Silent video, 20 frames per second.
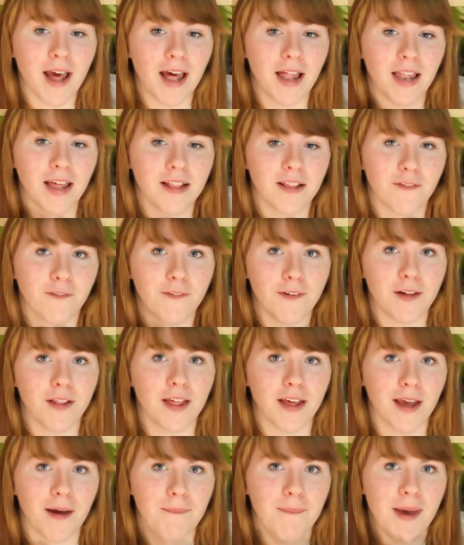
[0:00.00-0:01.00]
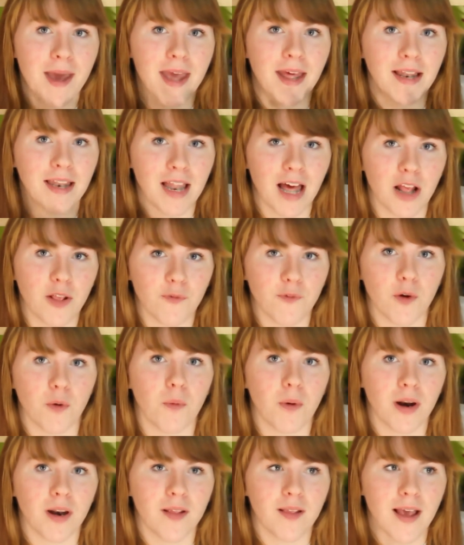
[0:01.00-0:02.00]
I like to feel like I'm paying less for
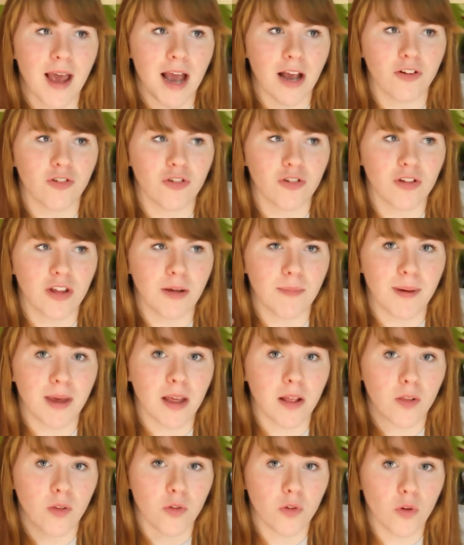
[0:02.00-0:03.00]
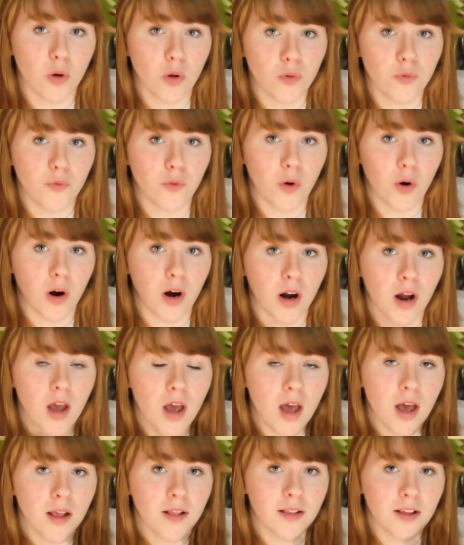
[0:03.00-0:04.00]
what it's actually being sold for,
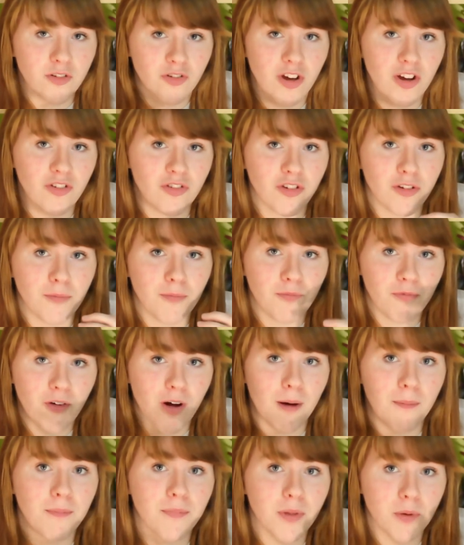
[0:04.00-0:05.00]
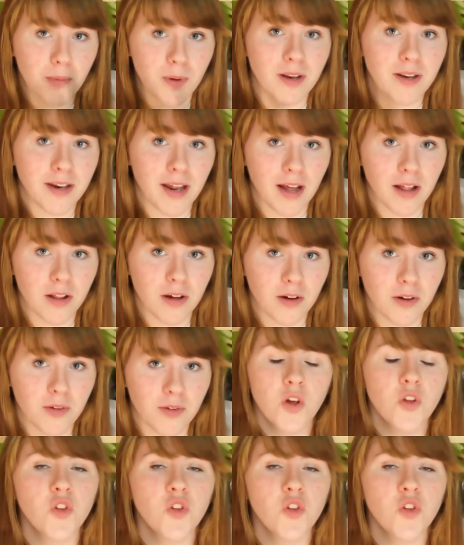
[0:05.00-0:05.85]
suggested from the retailers.